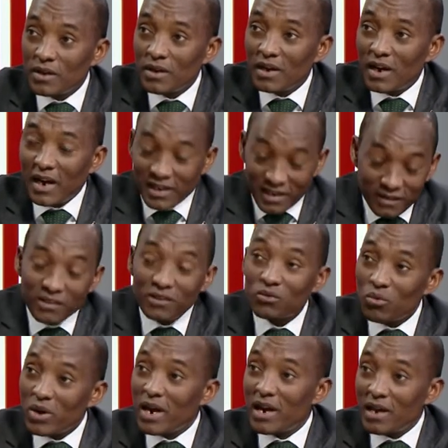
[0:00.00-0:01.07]
And this is
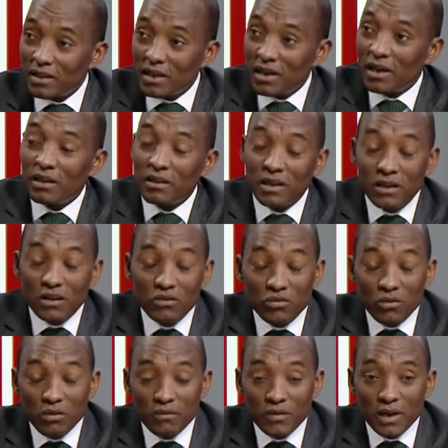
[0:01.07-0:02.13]
where the issue
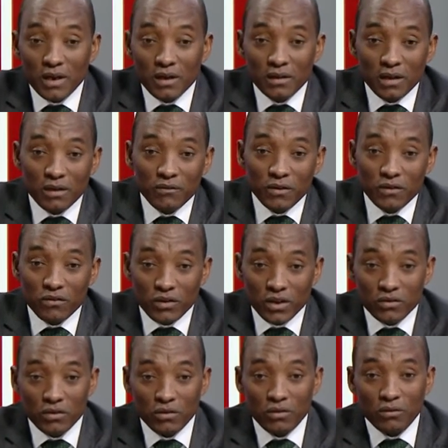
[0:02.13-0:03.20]
of the
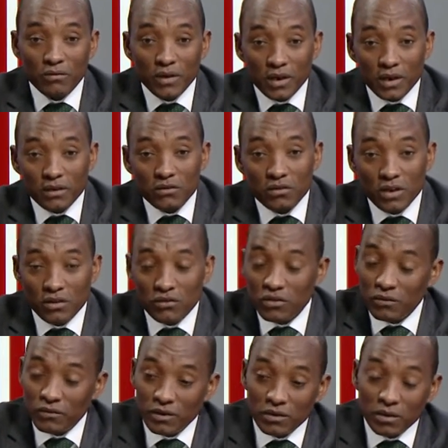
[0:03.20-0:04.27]
Federation of
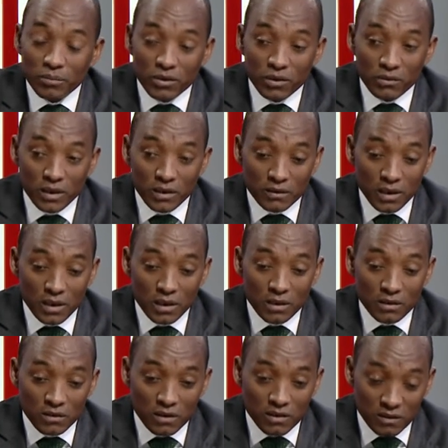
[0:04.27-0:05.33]
Chief Entrepreneurs
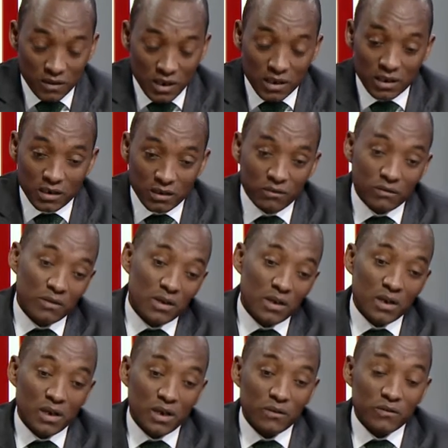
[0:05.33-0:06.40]
Executive,
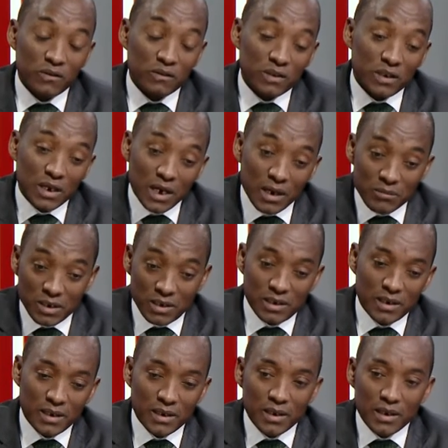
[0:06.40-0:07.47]
FEC, come in.
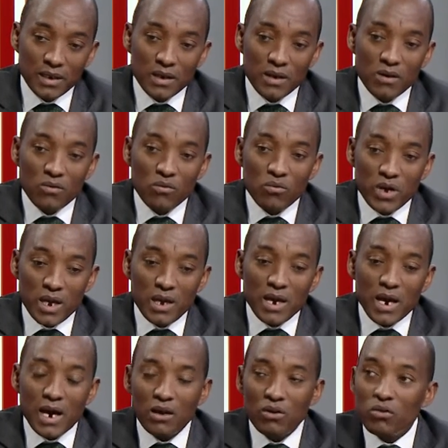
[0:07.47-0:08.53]
We
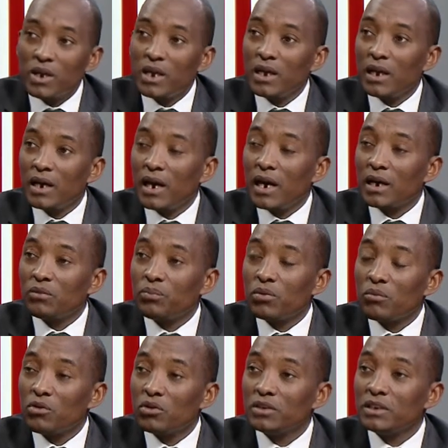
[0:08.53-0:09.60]
are looking at
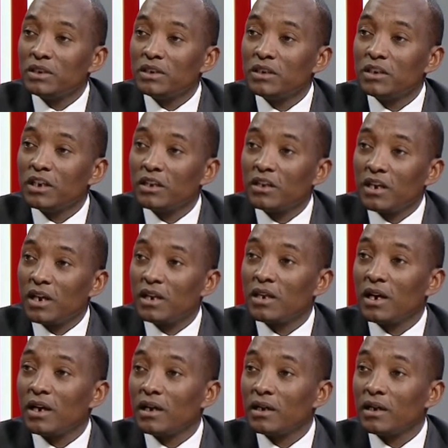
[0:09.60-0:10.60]
promoting Kenya